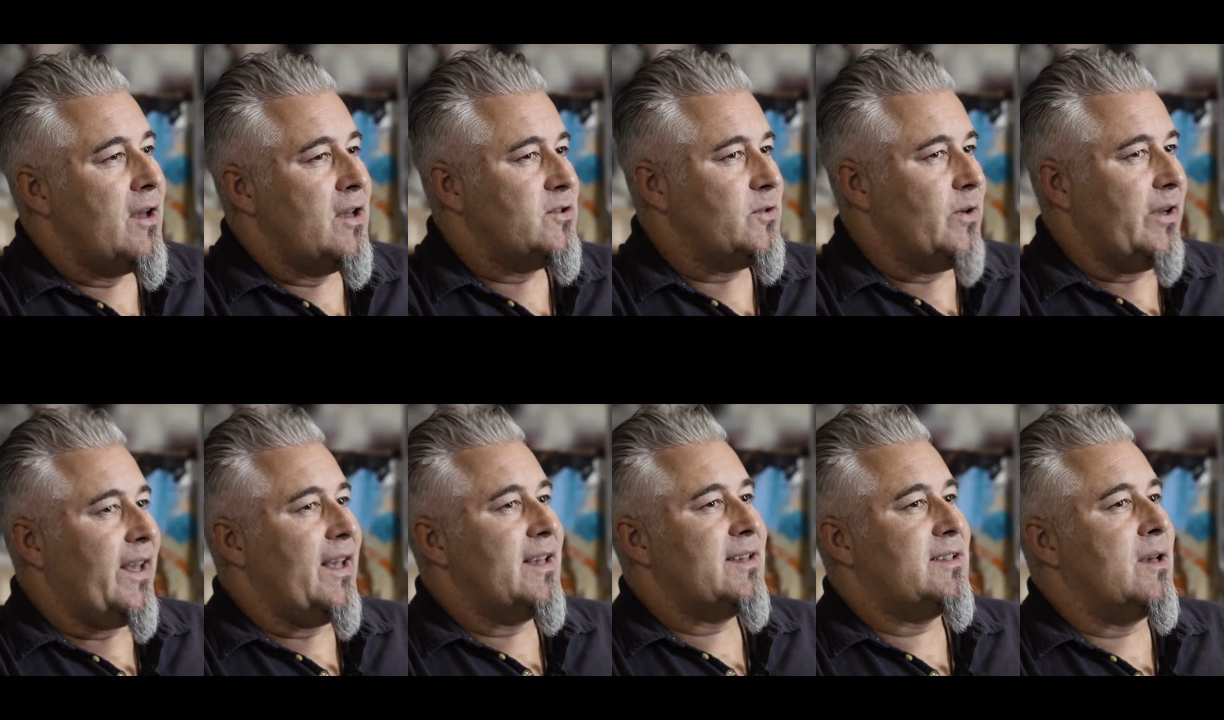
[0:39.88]
So I
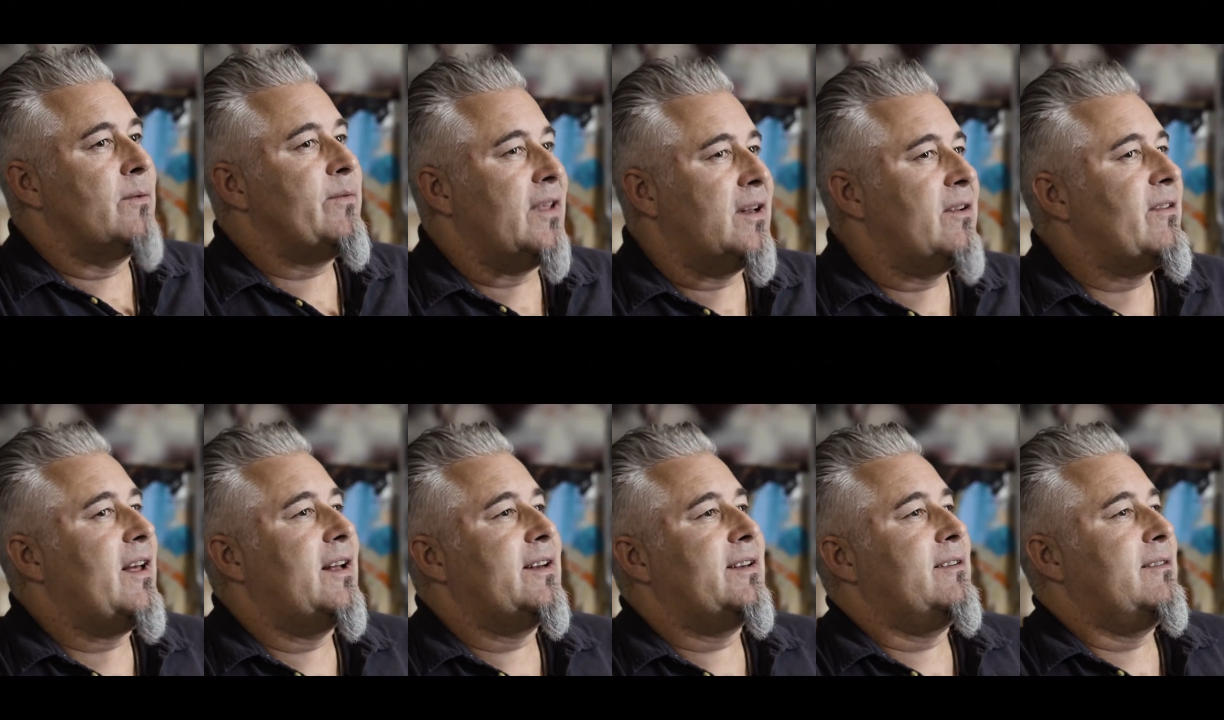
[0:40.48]
guess something of
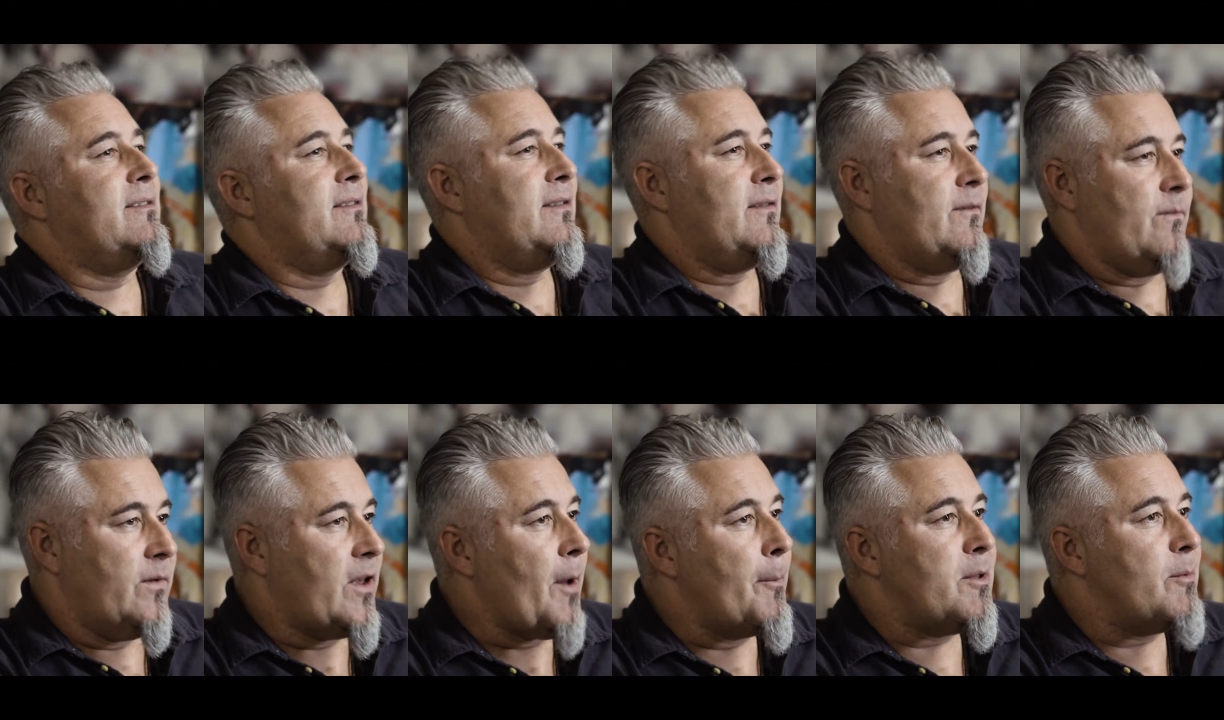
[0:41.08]
that
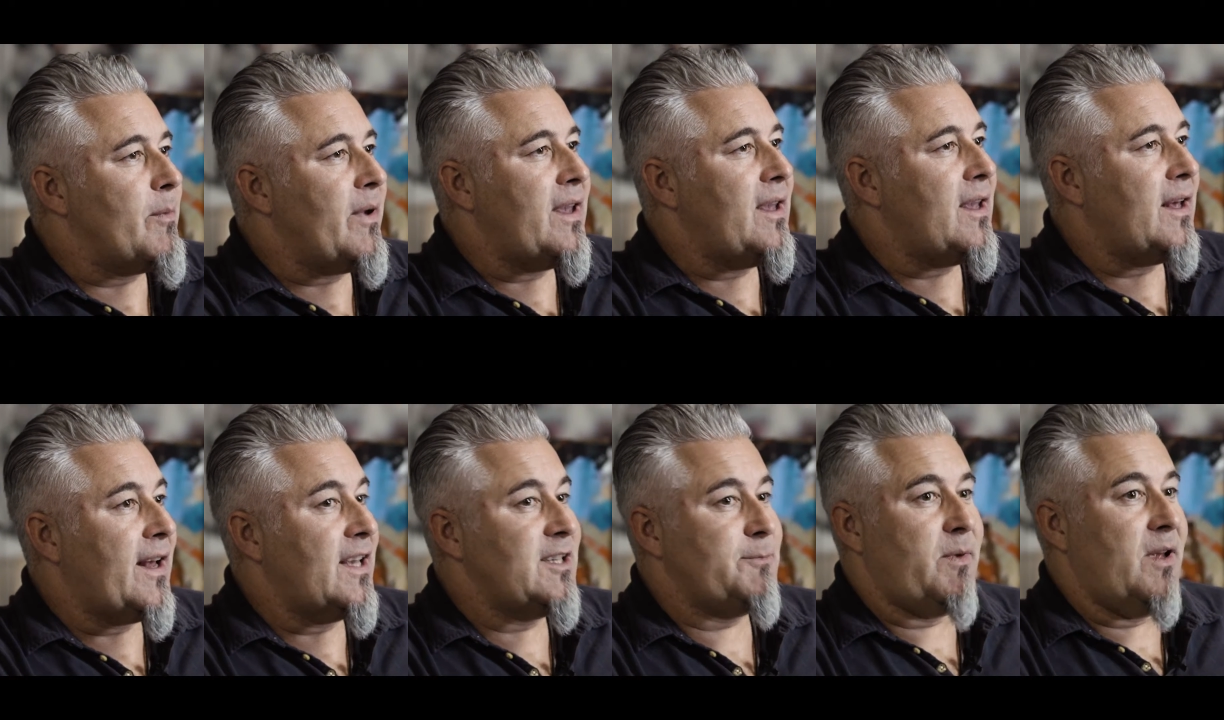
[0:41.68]
come to me,
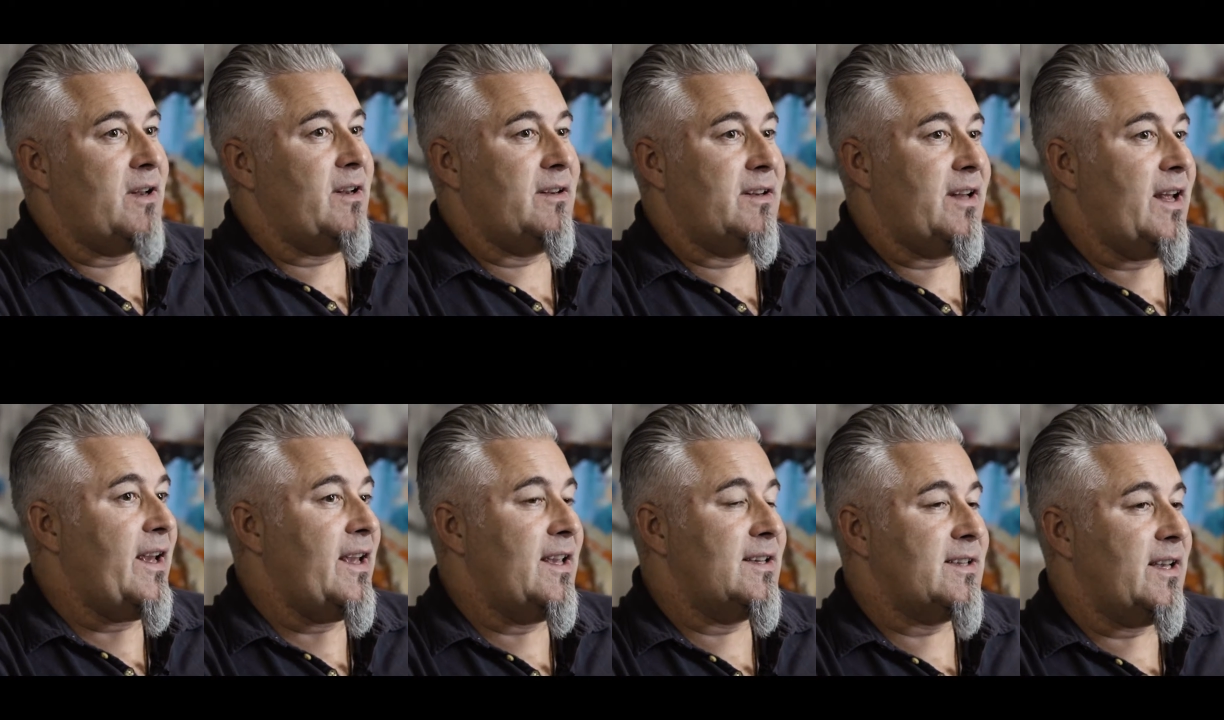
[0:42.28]
and I spent
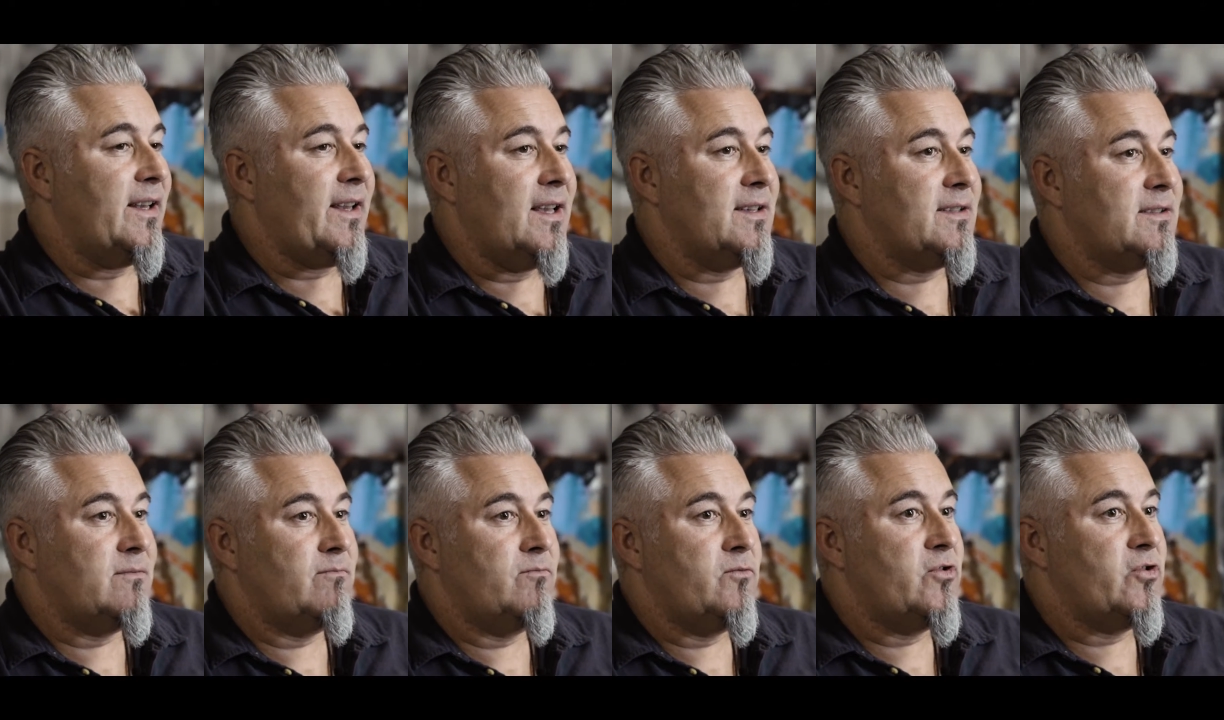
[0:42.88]
days, I
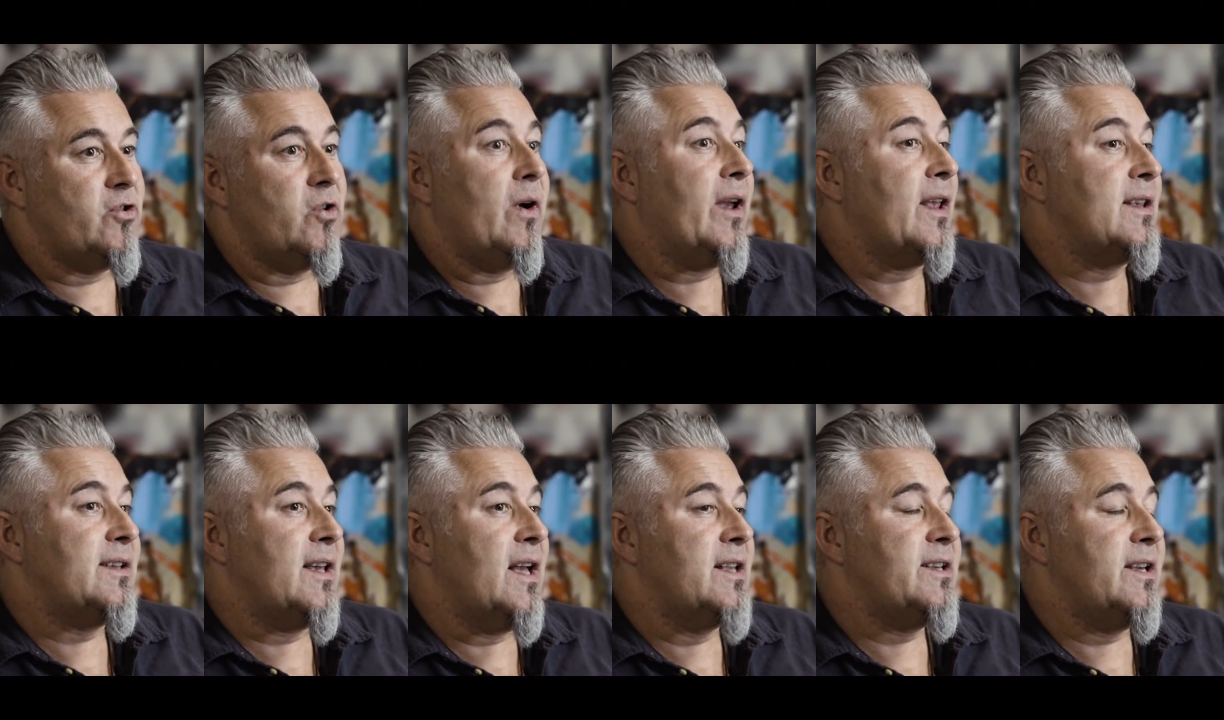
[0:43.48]
guess, drawing and
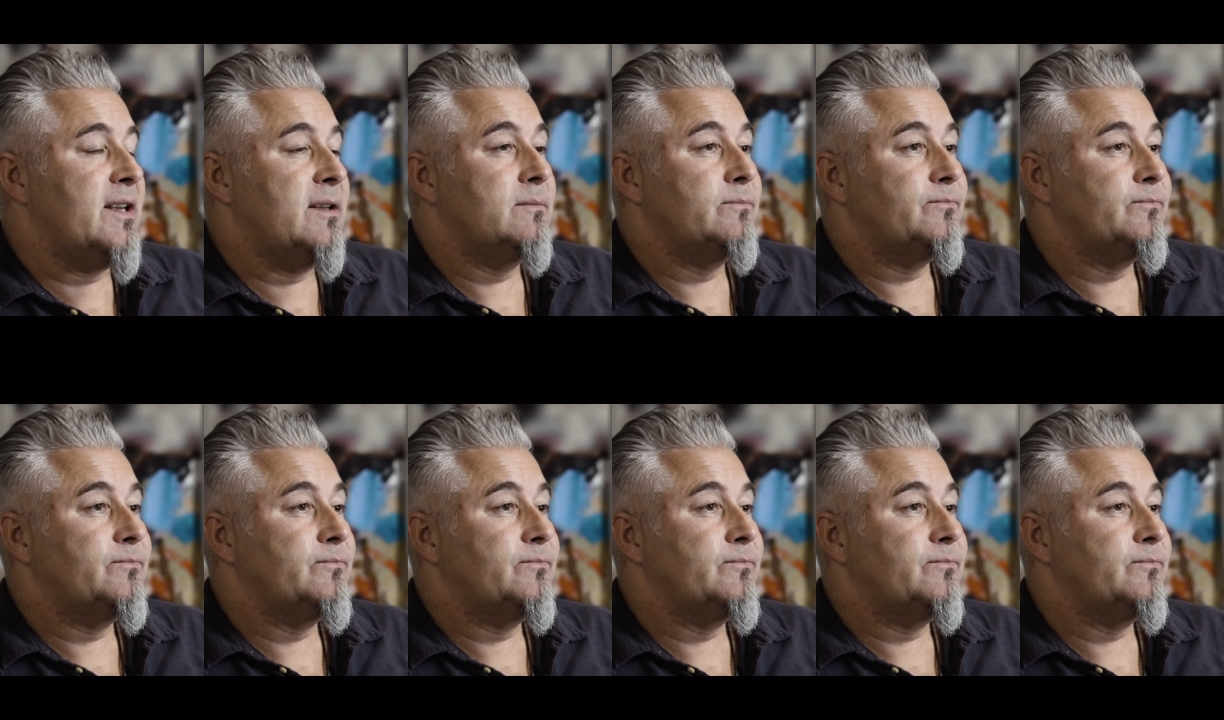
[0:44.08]
sketching.